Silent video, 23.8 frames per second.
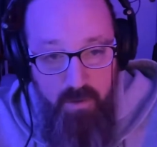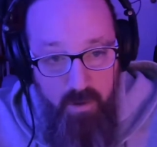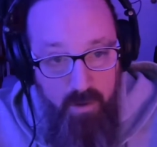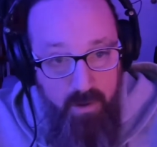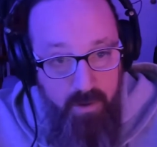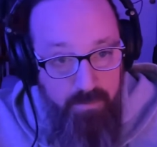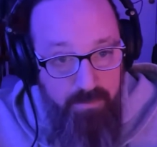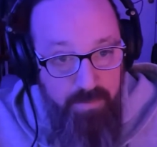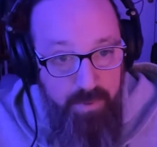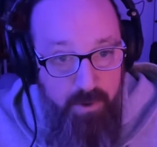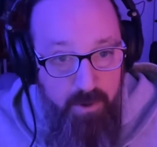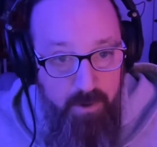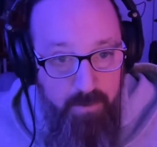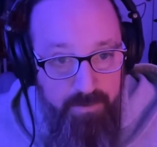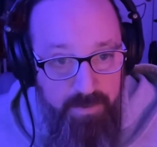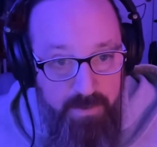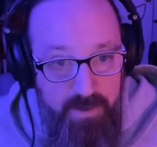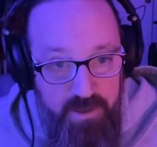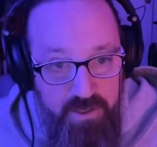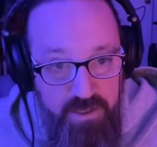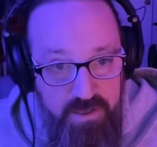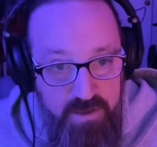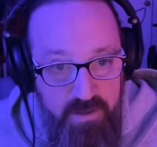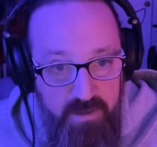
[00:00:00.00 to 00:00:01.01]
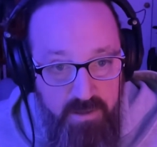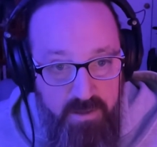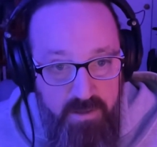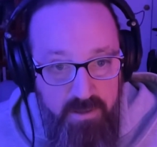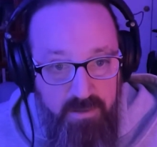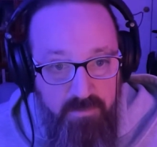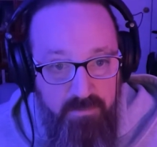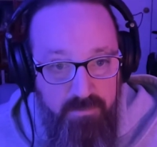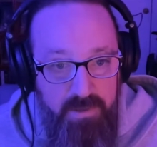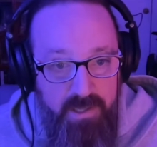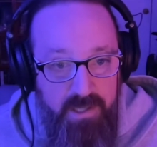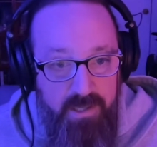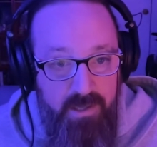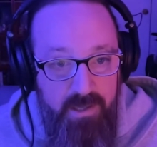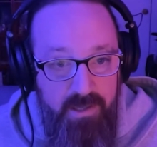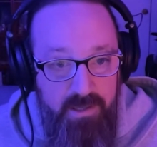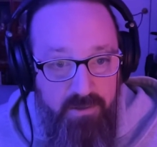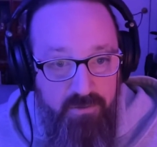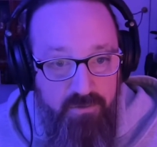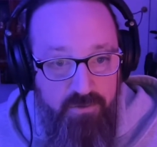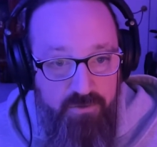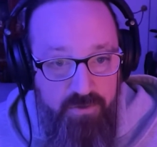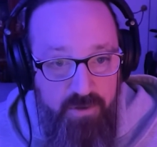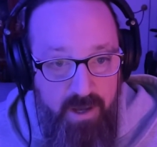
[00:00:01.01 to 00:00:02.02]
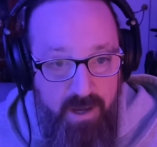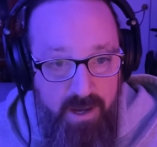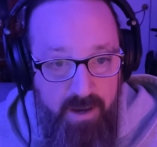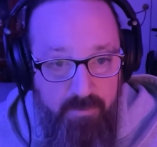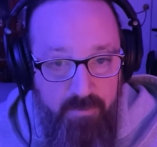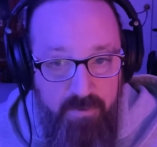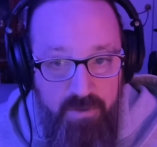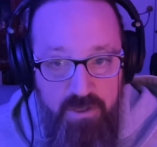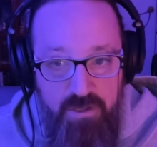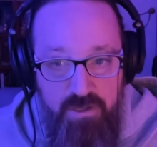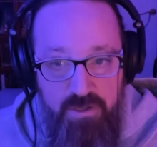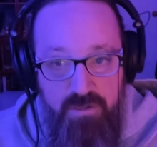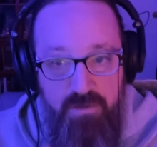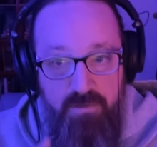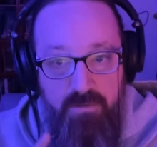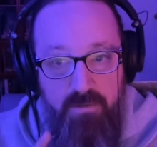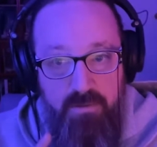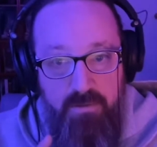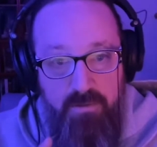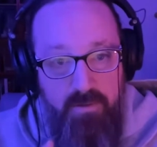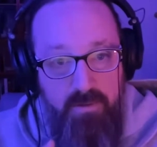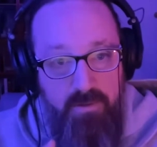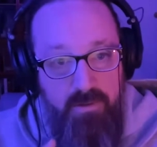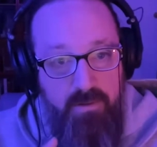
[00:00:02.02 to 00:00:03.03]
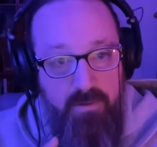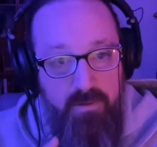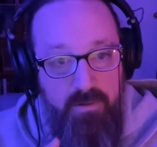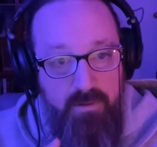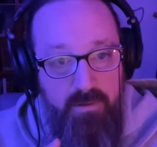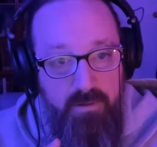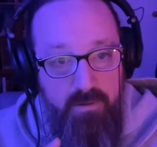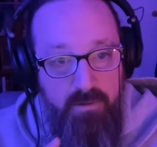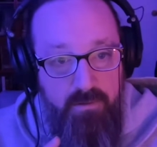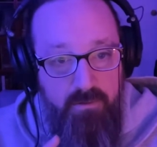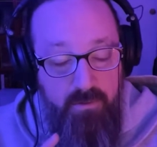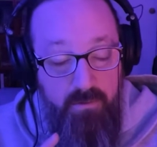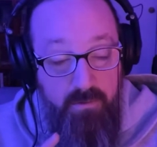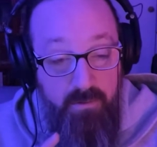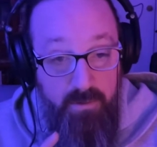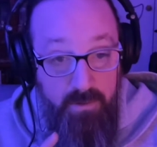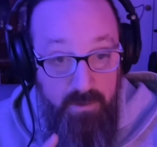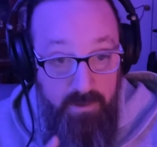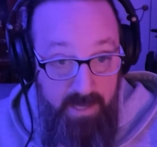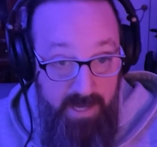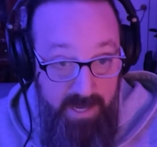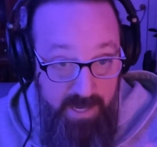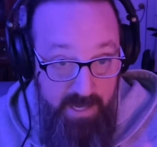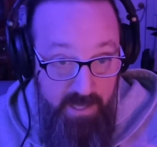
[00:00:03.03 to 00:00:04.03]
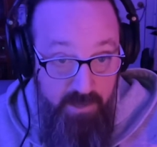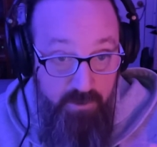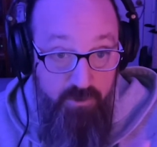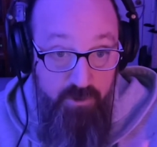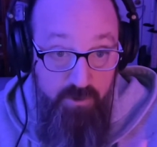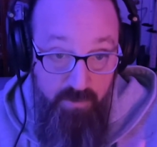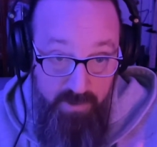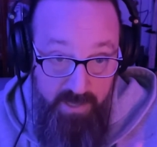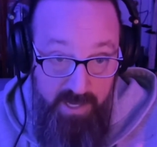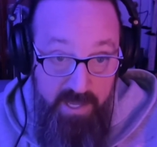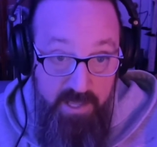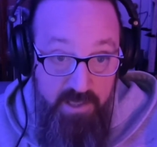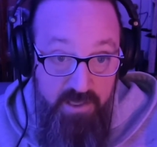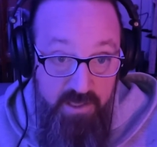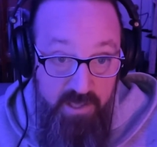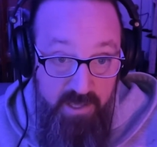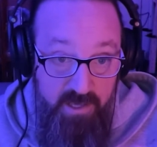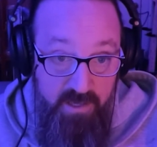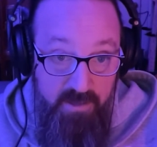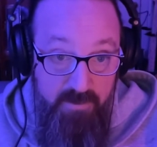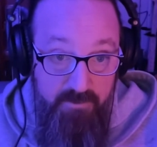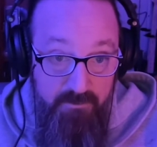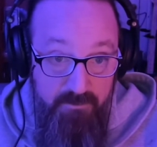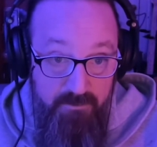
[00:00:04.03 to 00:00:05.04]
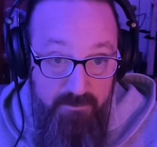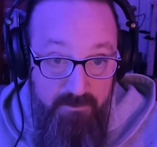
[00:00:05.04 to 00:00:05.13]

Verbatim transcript: on purpose because I was late, too lazy